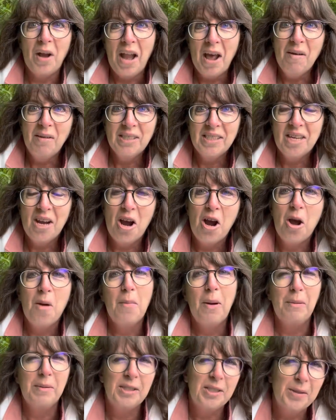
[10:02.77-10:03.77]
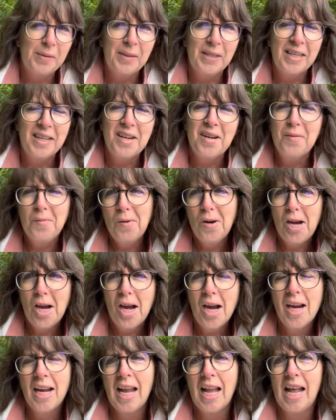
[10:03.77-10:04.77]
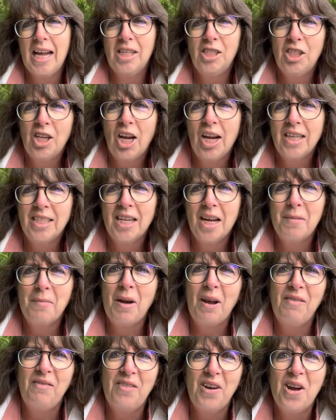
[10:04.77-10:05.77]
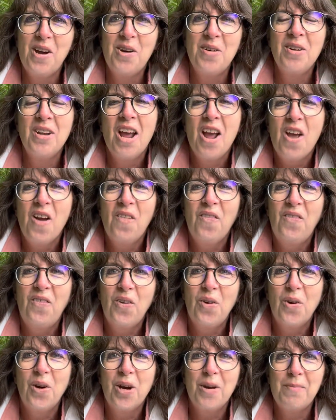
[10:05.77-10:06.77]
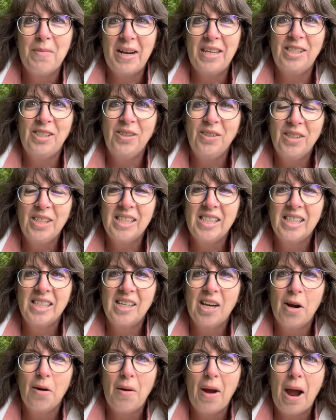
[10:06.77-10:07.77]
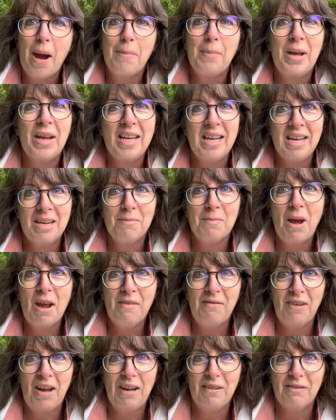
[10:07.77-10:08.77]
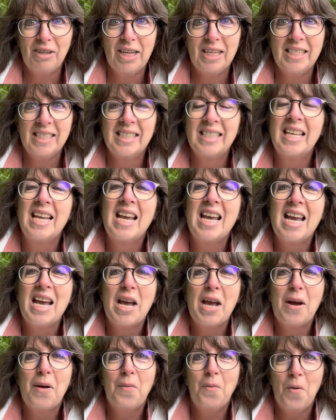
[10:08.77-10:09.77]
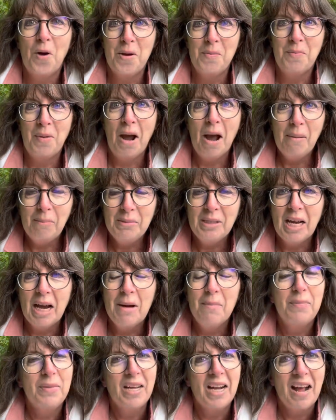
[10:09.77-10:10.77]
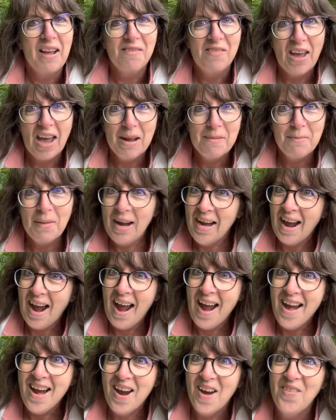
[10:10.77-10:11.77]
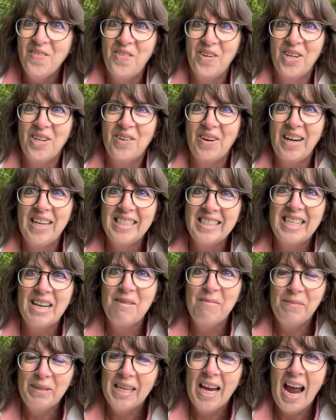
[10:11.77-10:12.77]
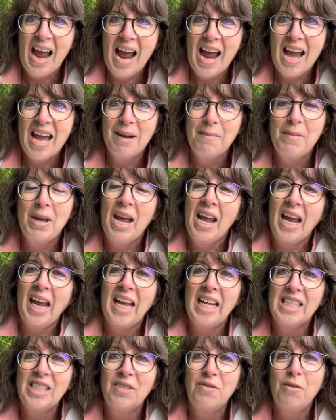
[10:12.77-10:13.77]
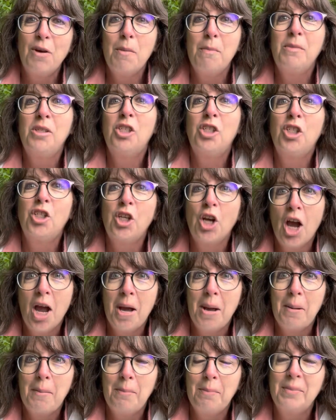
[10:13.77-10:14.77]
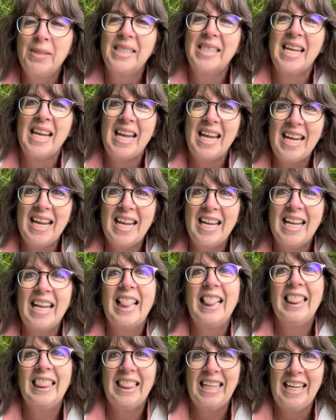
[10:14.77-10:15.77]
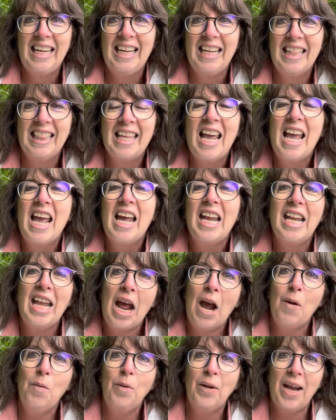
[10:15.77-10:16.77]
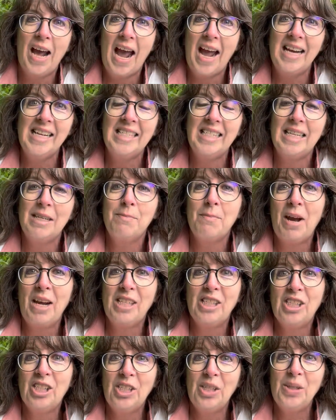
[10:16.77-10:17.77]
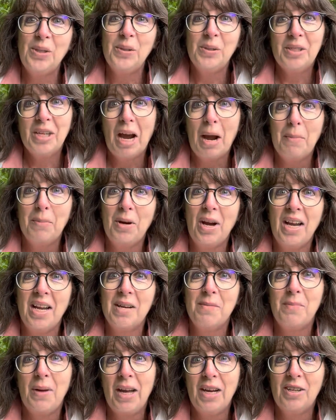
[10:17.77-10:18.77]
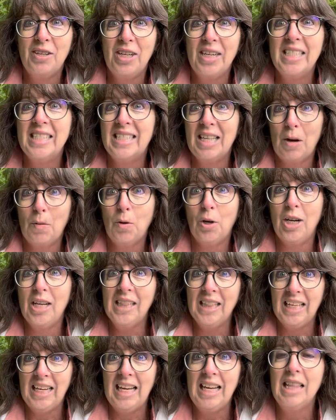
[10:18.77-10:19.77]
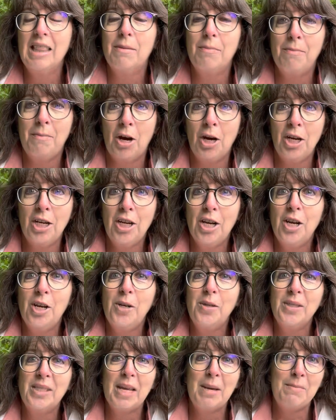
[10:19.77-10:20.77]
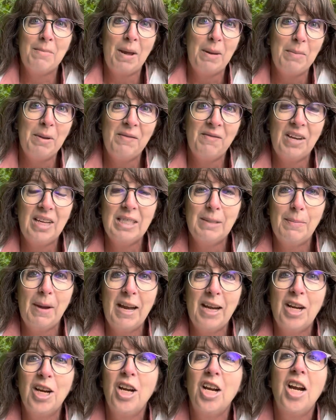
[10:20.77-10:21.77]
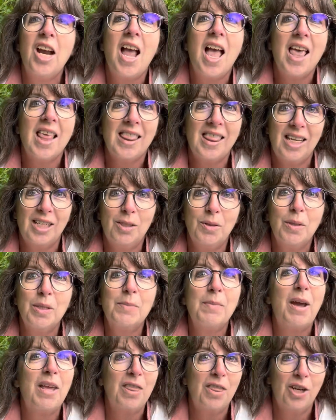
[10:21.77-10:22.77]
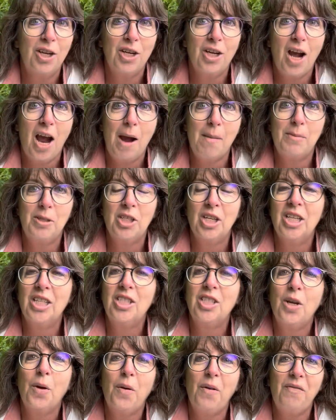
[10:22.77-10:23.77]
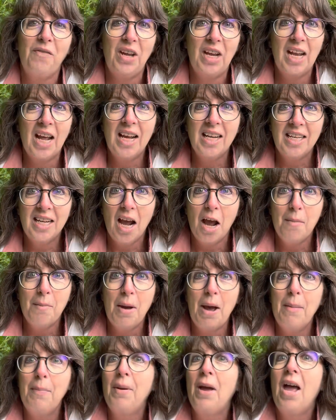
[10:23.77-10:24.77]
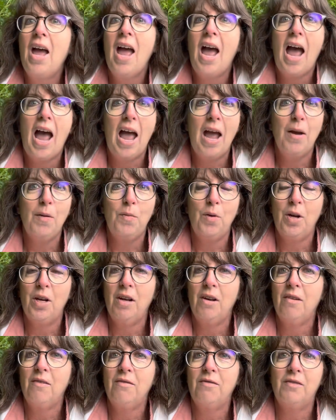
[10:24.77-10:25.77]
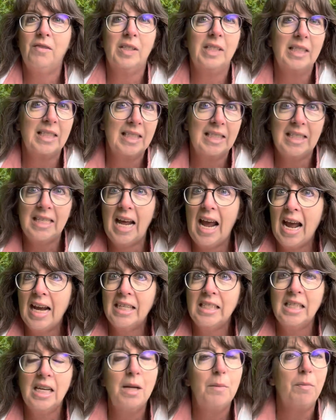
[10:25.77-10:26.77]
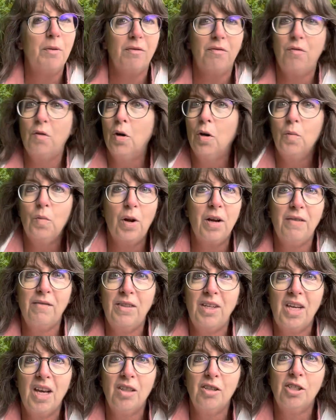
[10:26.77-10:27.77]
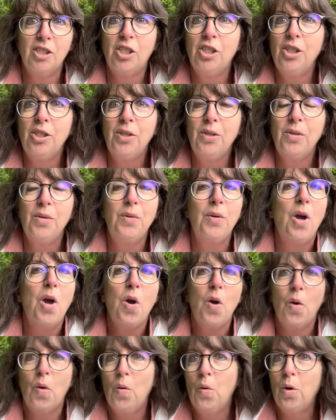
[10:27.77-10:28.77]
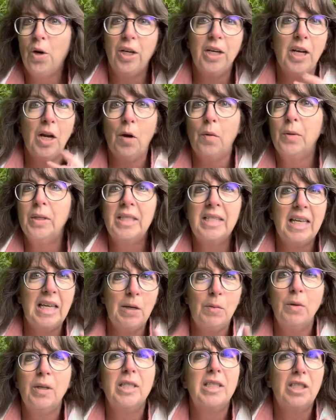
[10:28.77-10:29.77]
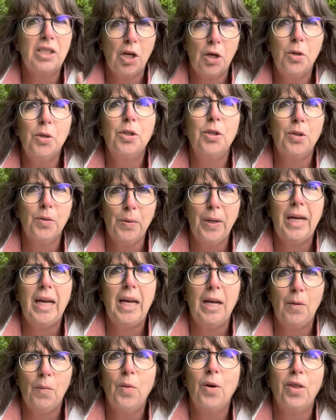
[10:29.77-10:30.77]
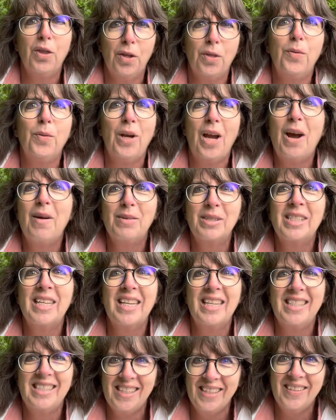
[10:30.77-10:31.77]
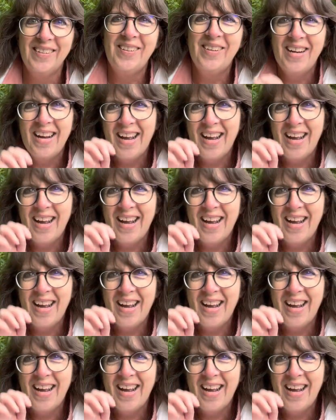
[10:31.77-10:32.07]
I was home, I was doing a little work, and I checked on my phone for my Too Good To Go app, and in my favorites, one popped up that I've had my eye on for quite some time. It's from Chums in Leith. Now, when I did my 2 top-rated bakeries that were in Leith, Mario's and Babyface Baker, this was my third option. So if it had come up, I would have snagged it before one of the other two, or it was those three were the three I was going to do.